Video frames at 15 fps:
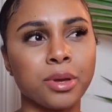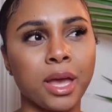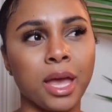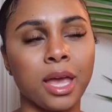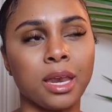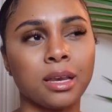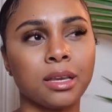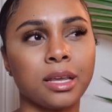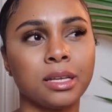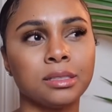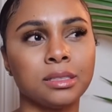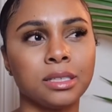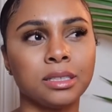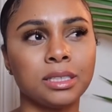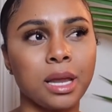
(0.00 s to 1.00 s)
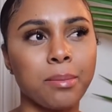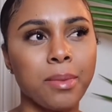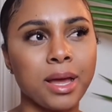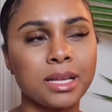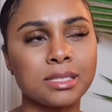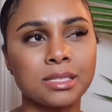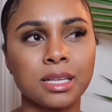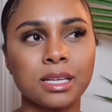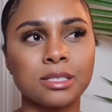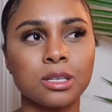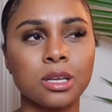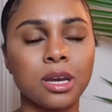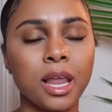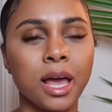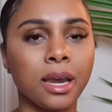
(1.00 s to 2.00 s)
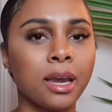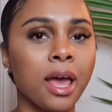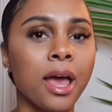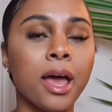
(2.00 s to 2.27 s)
can get tj maxx things online